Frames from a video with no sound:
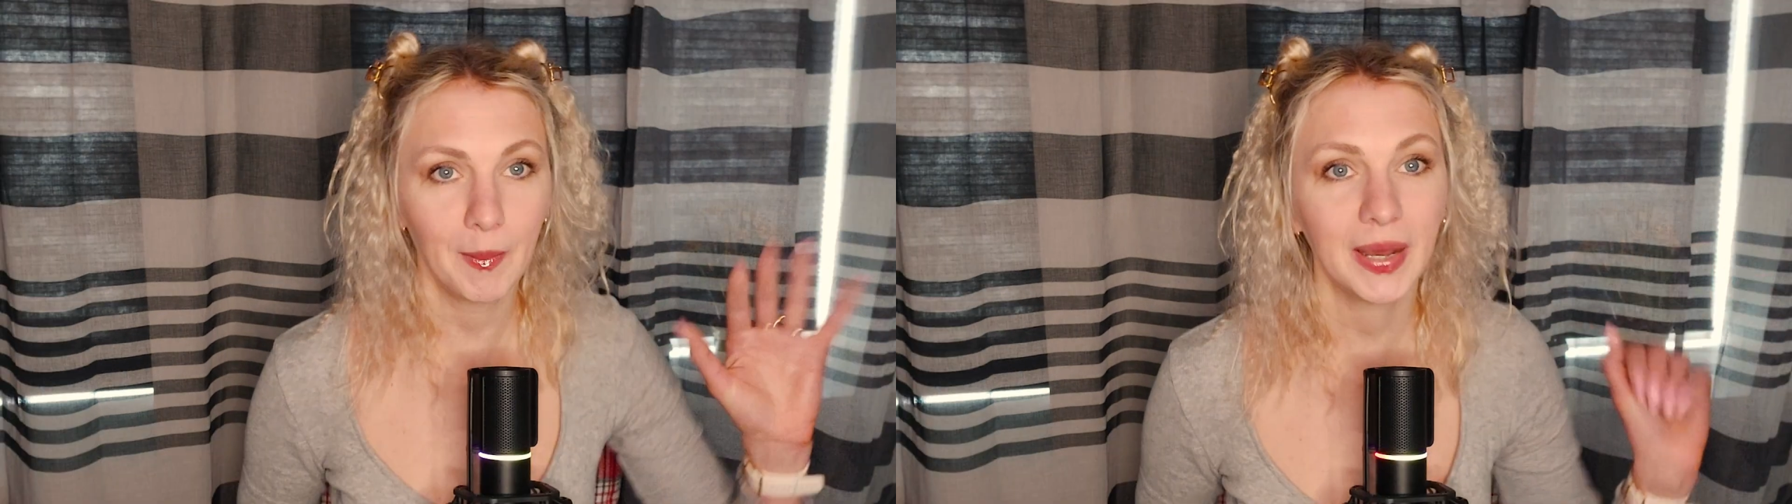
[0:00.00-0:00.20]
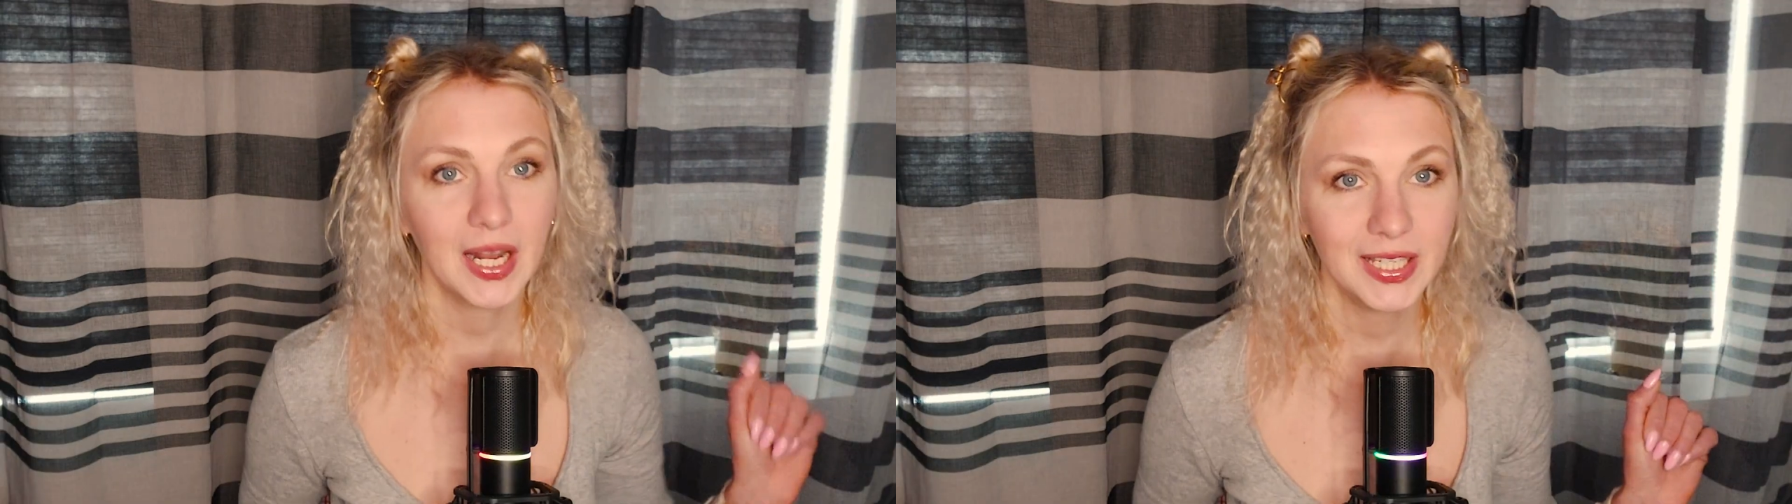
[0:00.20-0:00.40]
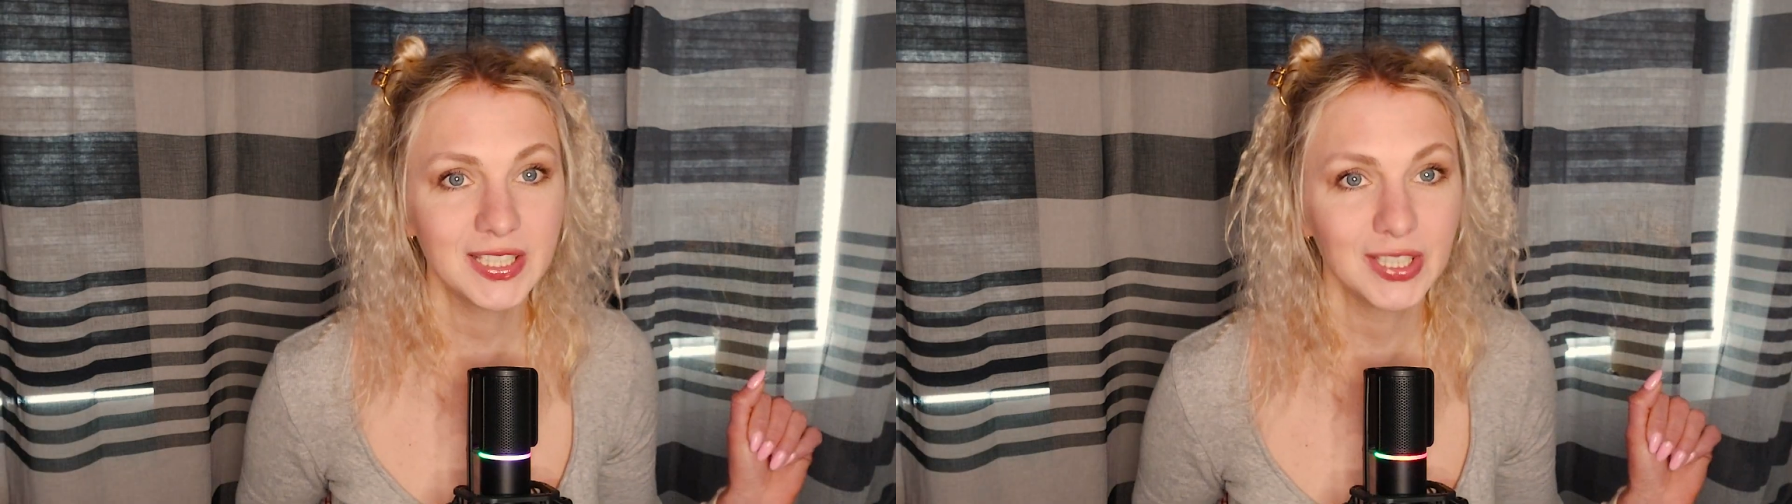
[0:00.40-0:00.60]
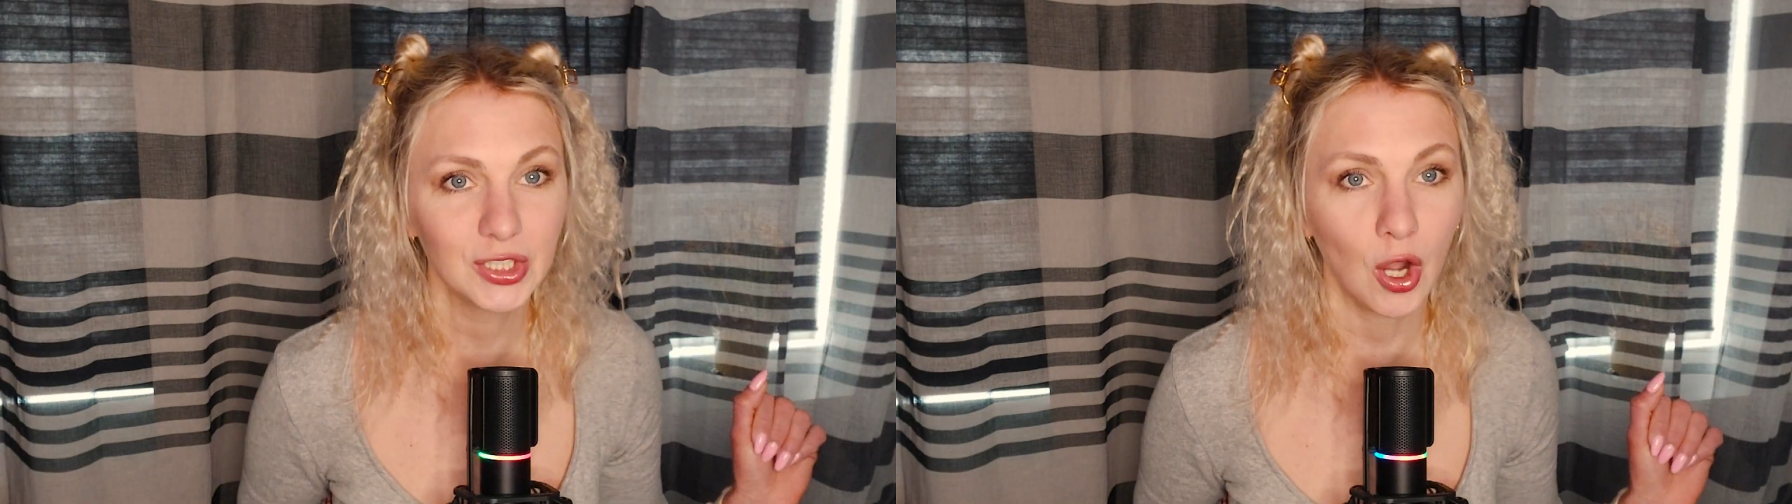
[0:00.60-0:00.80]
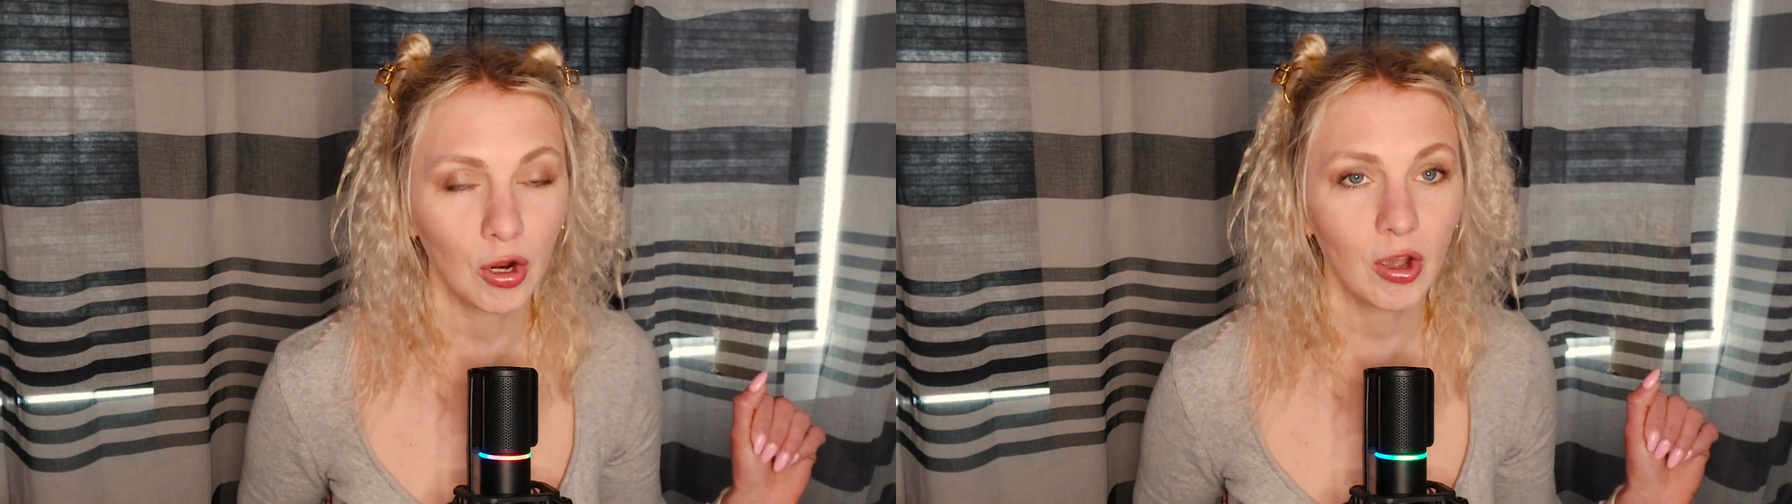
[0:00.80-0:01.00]
but is the
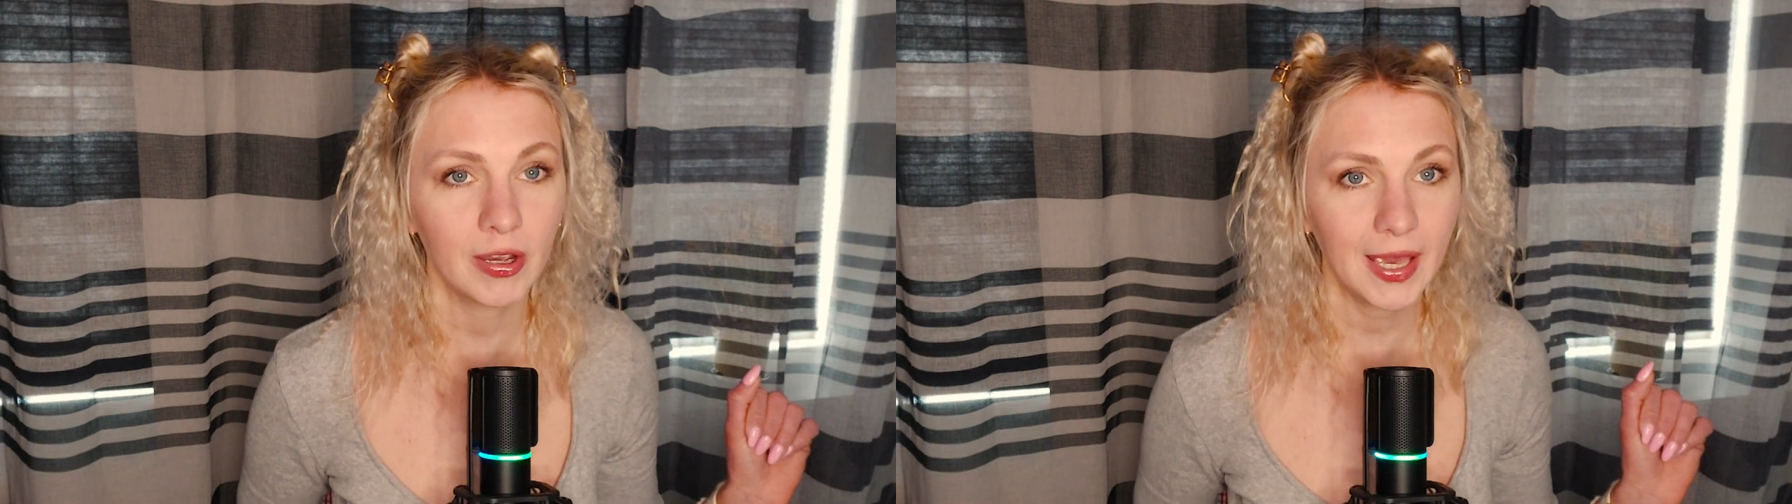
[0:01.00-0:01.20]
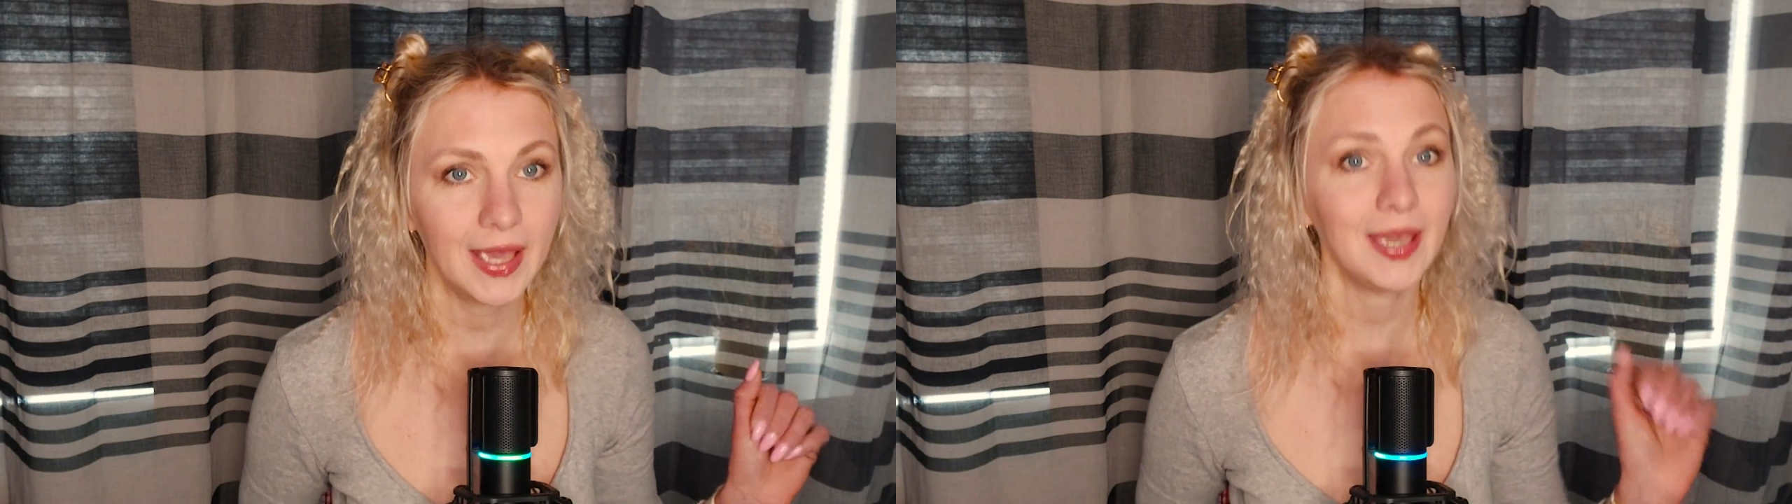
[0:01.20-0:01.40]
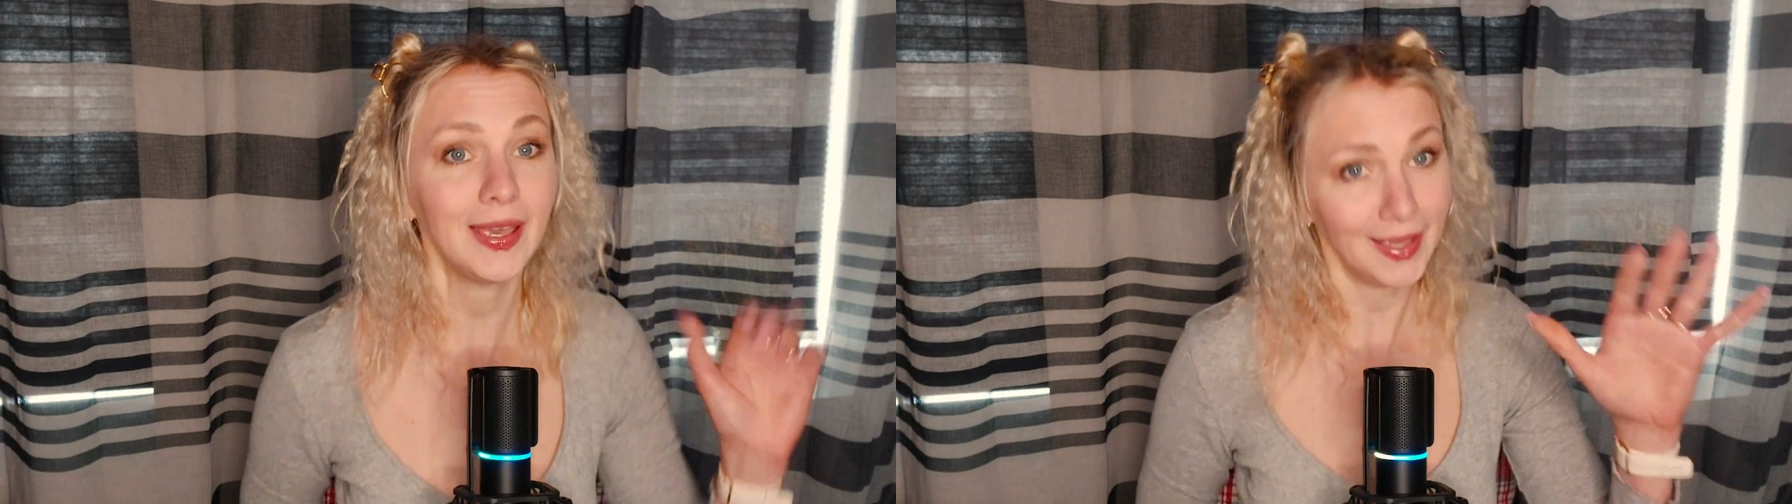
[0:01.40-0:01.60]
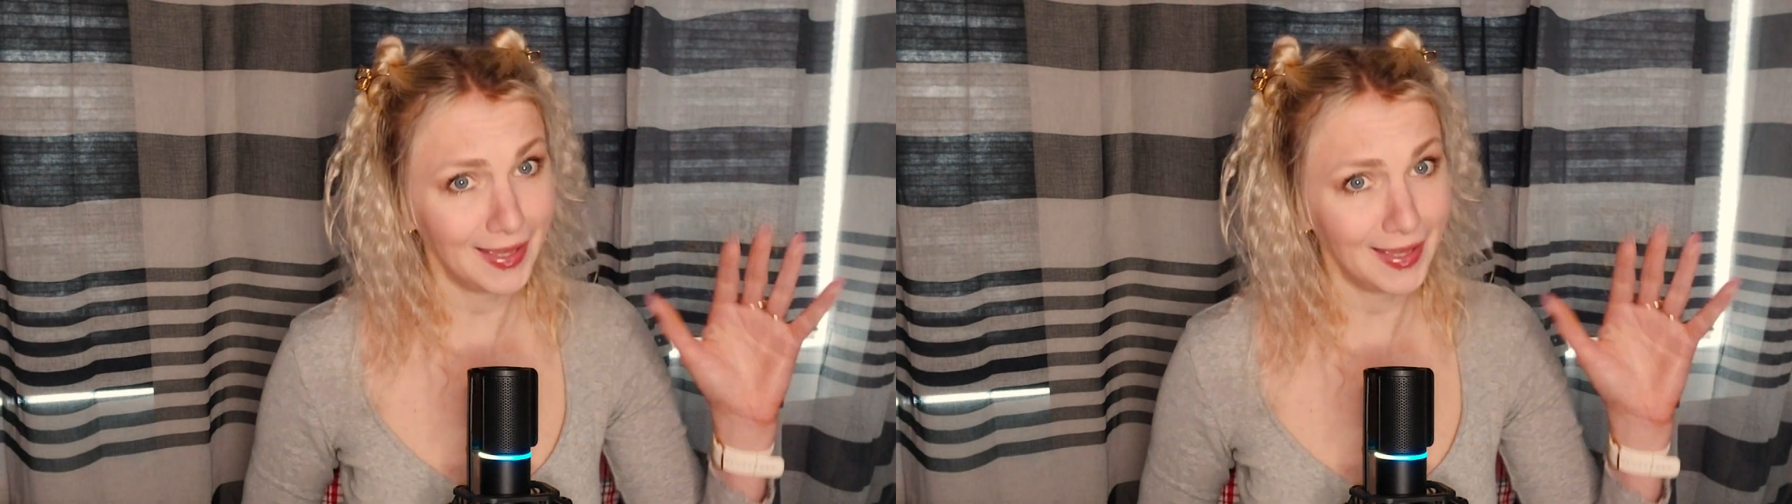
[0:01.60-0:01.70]
dog okay?